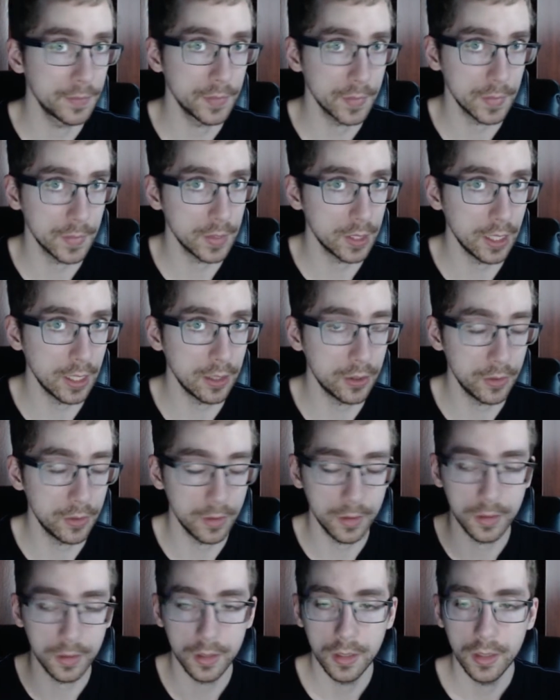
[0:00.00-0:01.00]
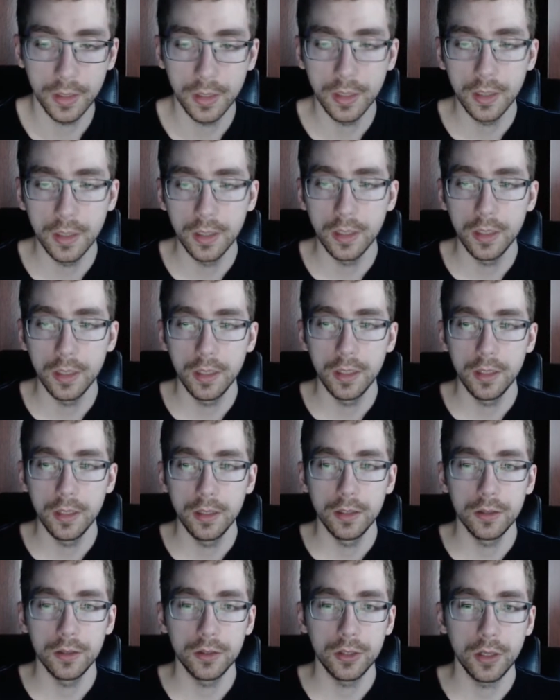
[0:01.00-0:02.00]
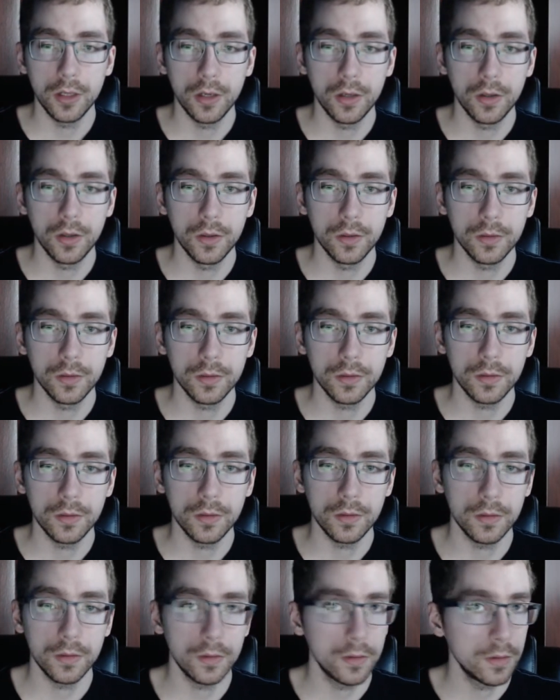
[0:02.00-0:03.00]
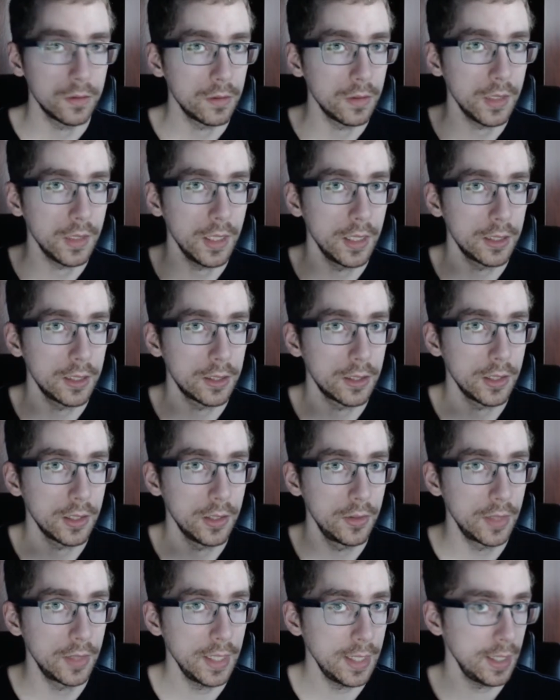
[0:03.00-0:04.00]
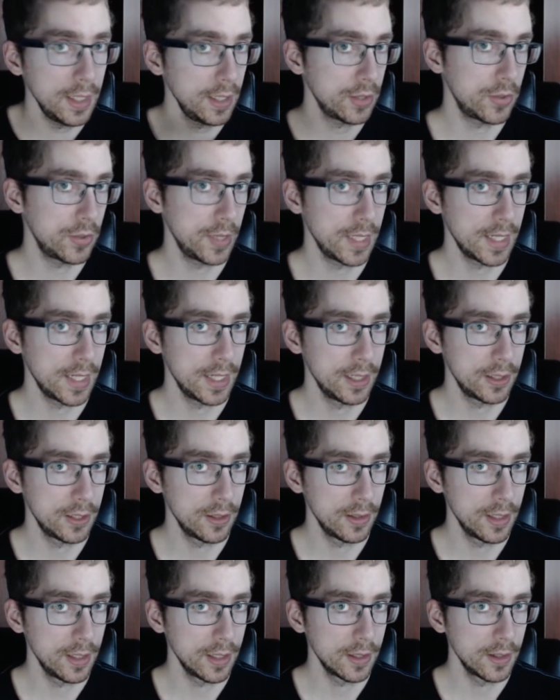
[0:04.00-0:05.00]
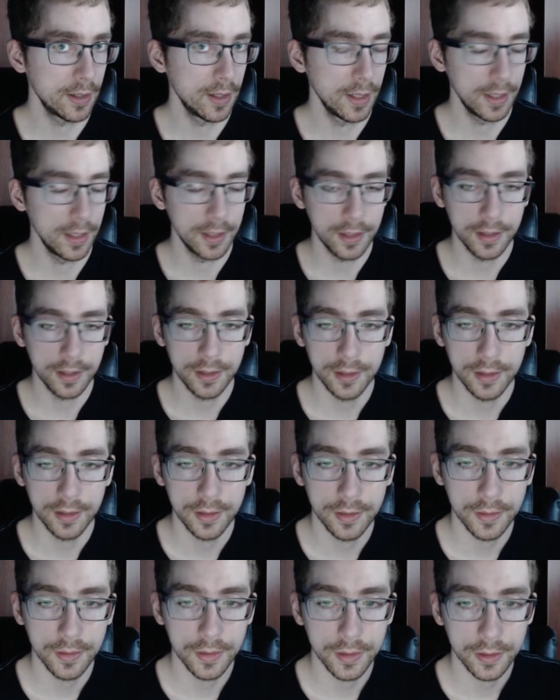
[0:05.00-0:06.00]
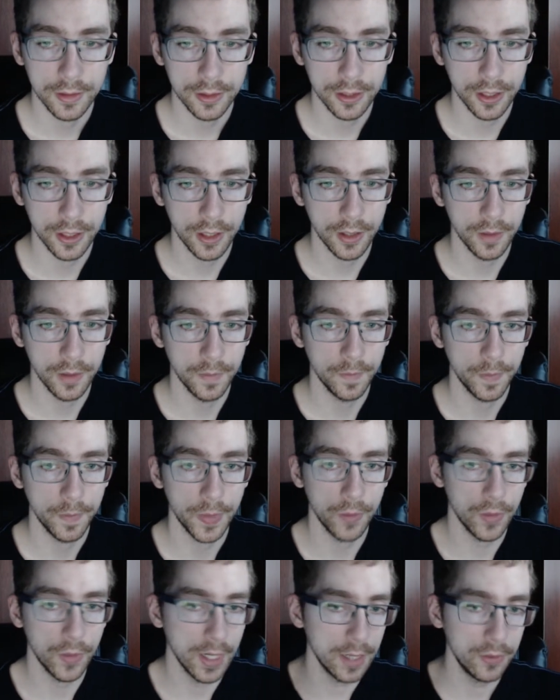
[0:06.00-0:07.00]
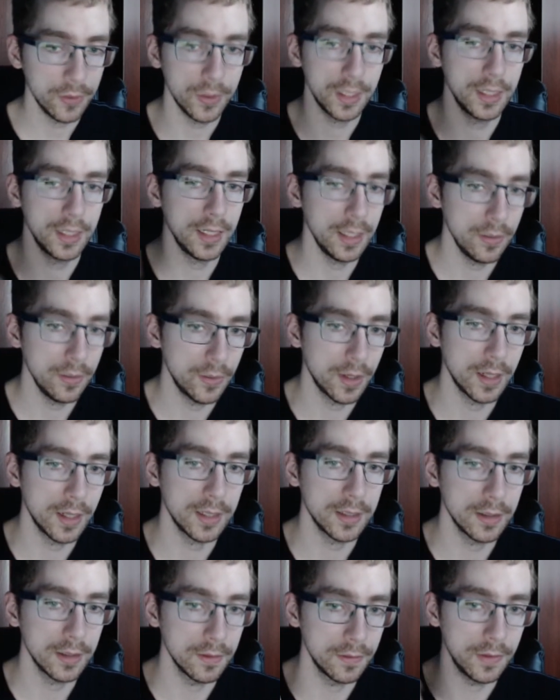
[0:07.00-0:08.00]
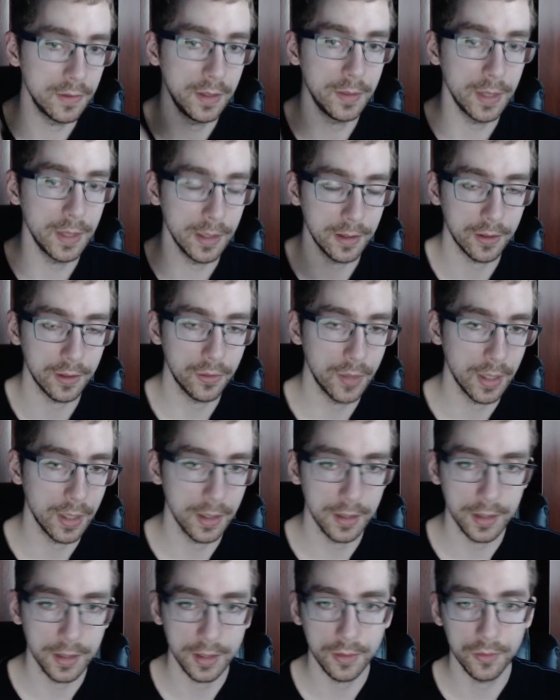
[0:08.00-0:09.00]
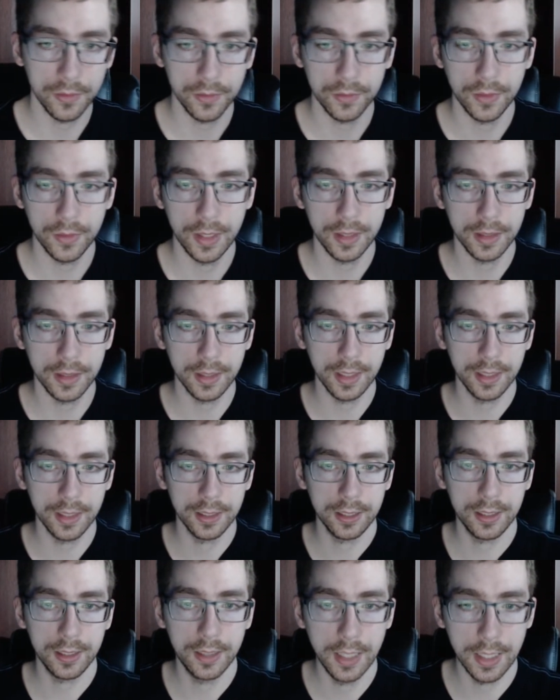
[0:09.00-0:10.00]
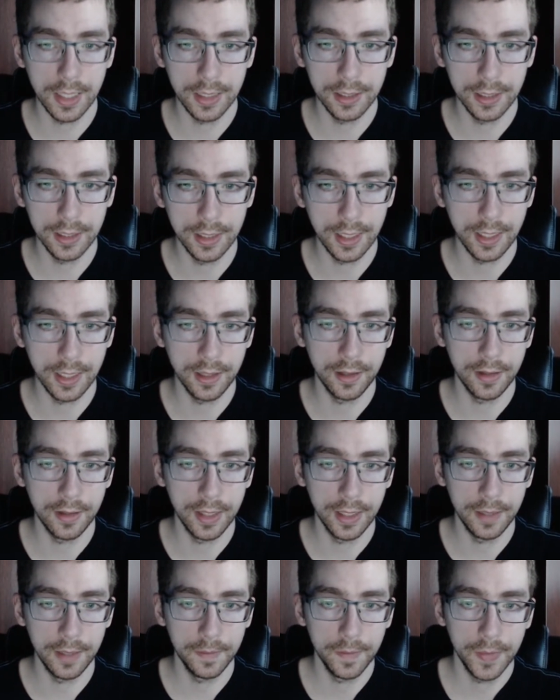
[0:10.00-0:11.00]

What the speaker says: sexual. So it's the great equalizer, they call it. So why wouldn't he want the female equality, railing against guns and NRA,